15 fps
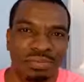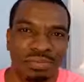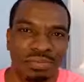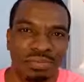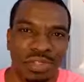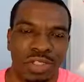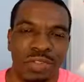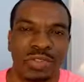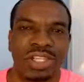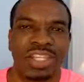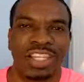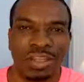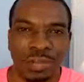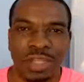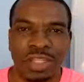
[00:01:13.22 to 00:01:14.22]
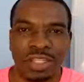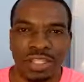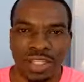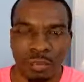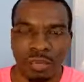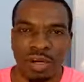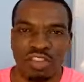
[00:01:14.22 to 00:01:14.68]
there's only a limited
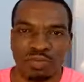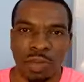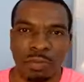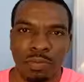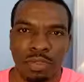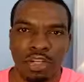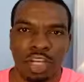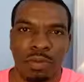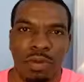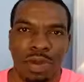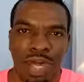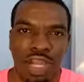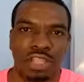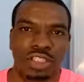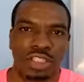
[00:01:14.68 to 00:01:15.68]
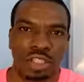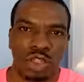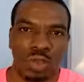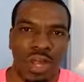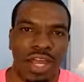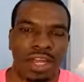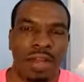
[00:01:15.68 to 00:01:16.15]
number of people you're going to be able to kind of just
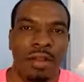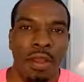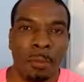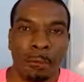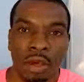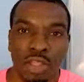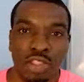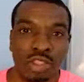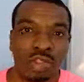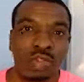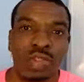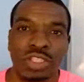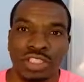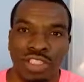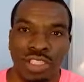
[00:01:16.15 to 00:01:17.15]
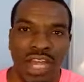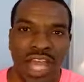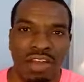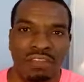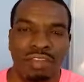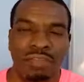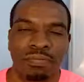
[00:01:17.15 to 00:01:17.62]
attract based on you just
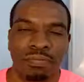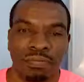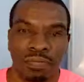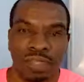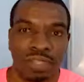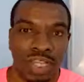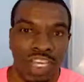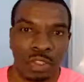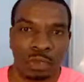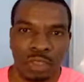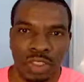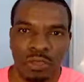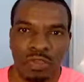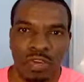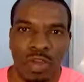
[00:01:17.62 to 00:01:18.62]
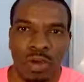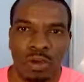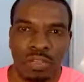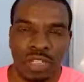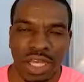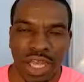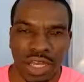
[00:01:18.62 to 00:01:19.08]
having that specific call
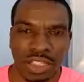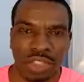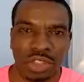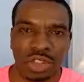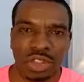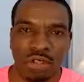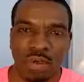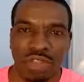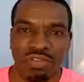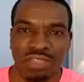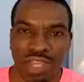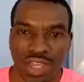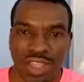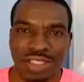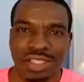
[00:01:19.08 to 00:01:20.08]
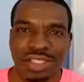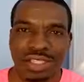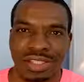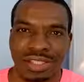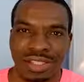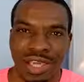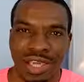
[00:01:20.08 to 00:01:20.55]
to action. So if that is
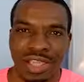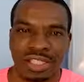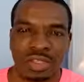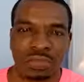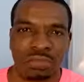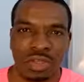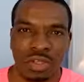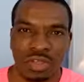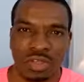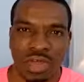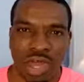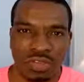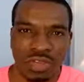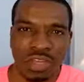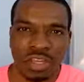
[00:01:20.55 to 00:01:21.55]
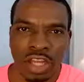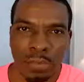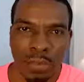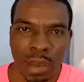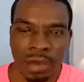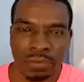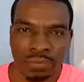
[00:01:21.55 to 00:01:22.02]
indeed the case, you have to think
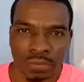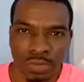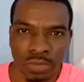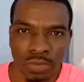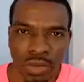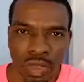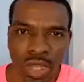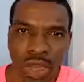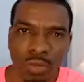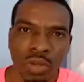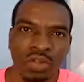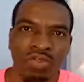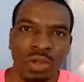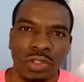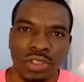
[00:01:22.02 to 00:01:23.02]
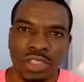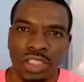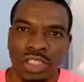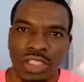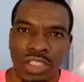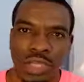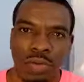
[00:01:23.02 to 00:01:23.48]
about reverse
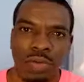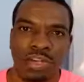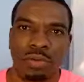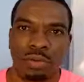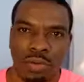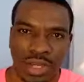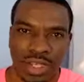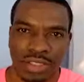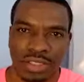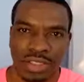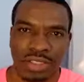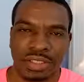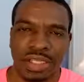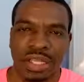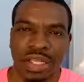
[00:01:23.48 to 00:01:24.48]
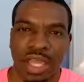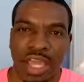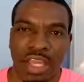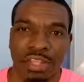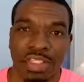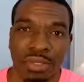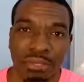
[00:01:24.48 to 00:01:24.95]
engineering the process.
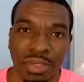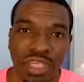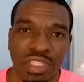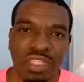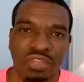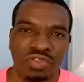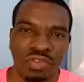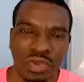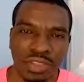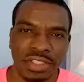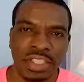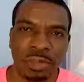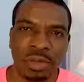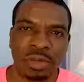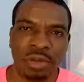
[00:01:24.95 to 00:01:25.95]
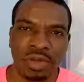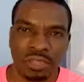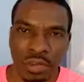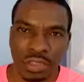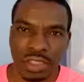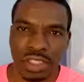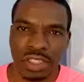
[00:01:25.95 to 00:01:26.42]
And to me, the first step in
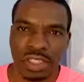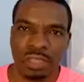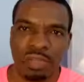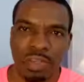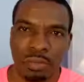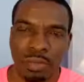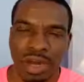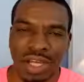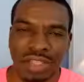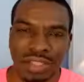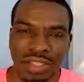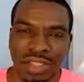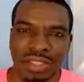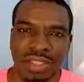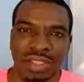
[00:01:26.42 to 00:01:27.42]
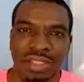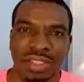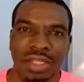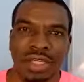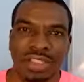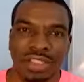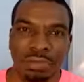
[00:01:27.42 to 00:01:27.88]
reverse engineering the process is
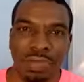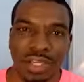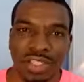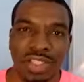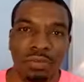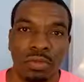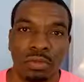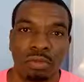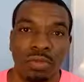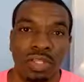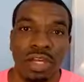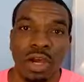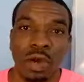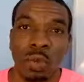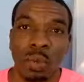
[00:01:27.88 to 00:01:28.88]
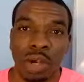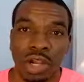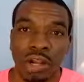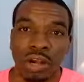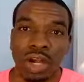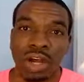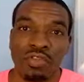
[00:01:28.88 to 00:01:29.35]
to make someone be
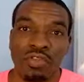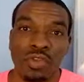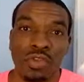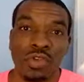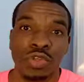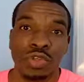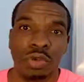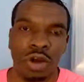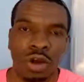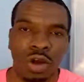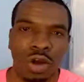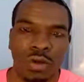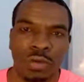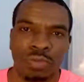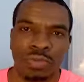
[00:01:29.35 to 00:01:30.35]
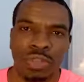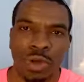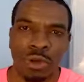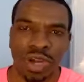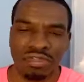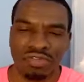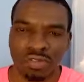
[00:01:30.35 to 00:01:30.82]
aware of who you are. Now,
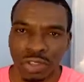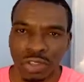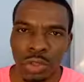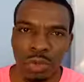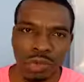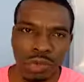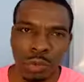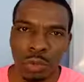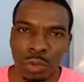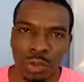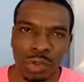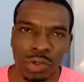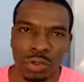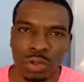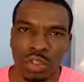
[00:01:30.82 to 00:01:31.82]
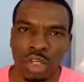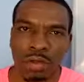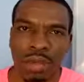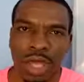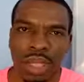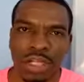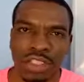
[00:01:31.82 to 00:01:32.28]
when I first heard the word or the
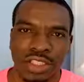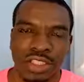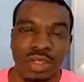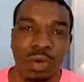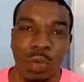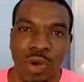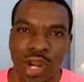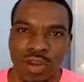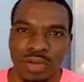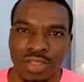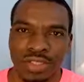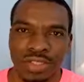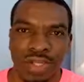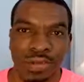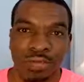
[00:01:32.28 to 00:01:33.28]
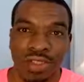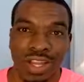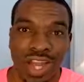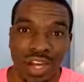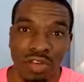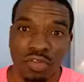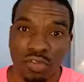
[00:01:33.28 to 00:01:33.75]
terminology awareness, it
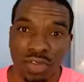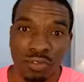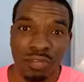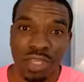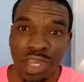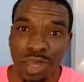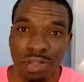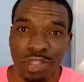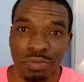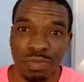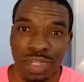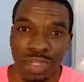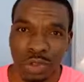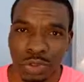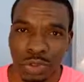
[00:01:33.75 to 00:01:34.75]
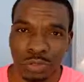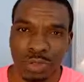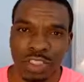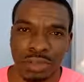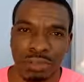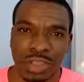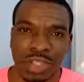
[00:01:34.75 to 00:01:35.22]
kind of freaked me out, to be honest with you,
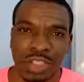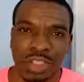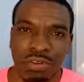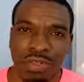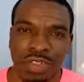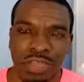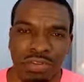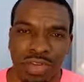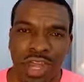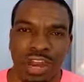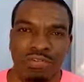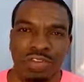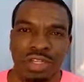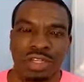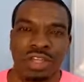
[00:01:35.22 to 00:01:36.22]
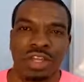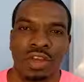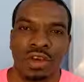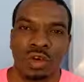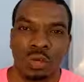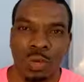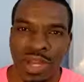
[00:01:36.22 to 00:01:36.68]
because I'm thinking to myself, I have to
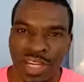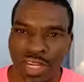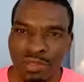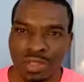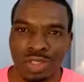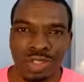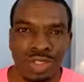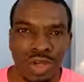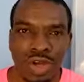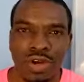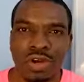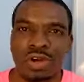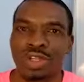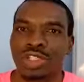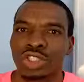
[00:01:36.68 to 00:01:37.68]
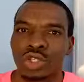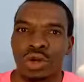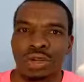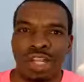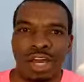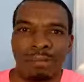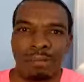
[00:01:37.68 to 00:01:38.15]
write out this long,
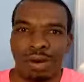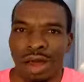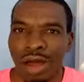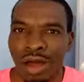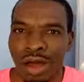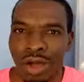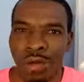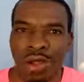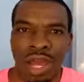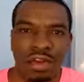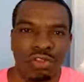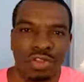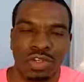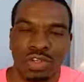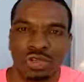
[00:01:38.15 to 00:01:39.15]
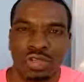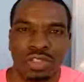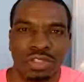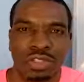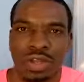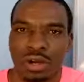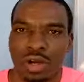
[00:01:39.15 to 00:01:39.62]
drawn-out blog, or I have to do
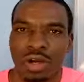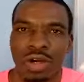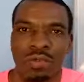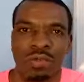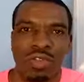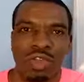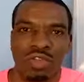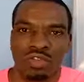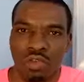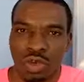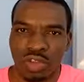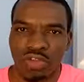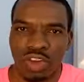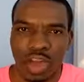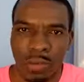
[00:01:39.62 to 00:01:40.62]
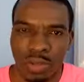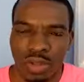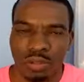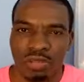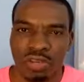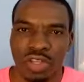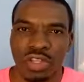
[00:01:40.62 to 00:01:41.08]
this long
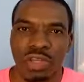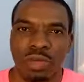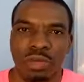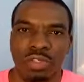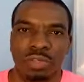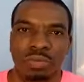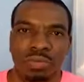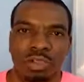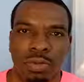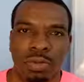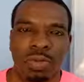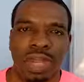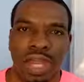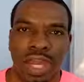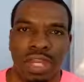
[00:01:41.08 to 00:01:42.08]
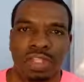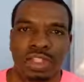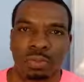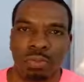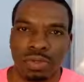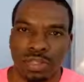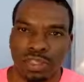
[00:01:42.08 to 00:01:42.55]
45-minute video to be able to kind of
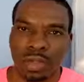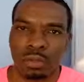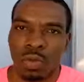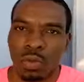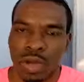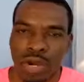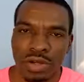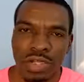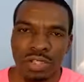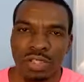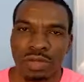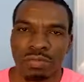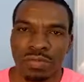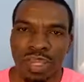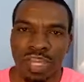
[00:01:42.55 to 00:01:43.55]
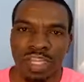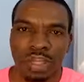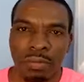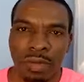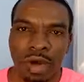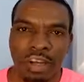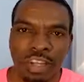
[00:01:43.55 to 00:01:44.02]
just build some awareness in the
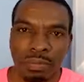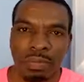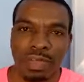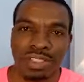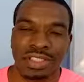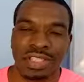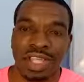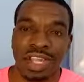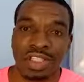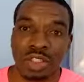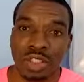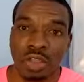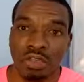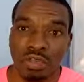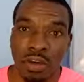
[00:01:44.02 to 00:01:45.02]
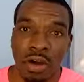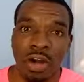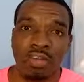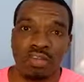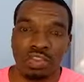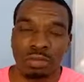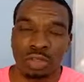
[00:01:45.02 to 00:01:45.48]
marketplace, and that is
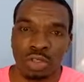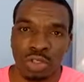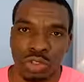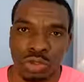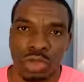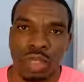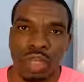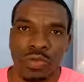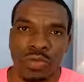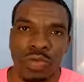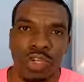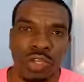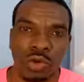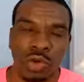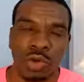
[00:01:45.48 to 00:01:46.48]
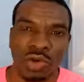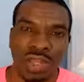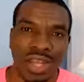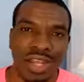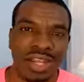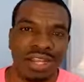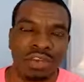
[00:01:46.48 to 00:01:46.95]
far from true. You can
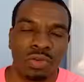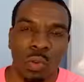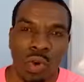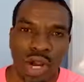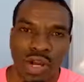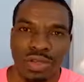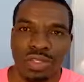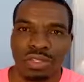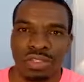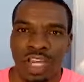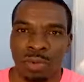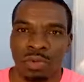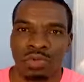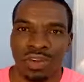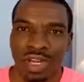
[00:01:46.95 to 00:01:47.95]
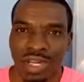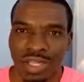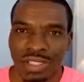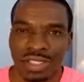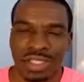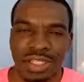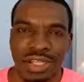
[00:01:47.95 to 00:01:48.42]
create an awareness type of
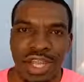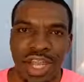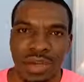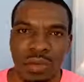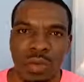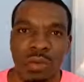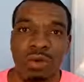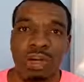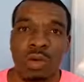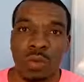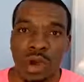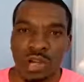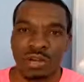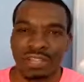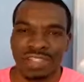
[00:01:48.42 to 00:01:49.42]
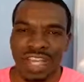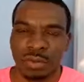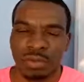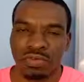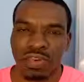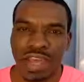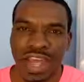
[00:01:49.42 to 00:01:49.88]
content and or awareness
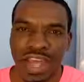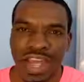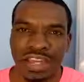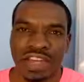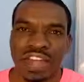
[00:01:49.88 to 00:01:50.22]
type of ad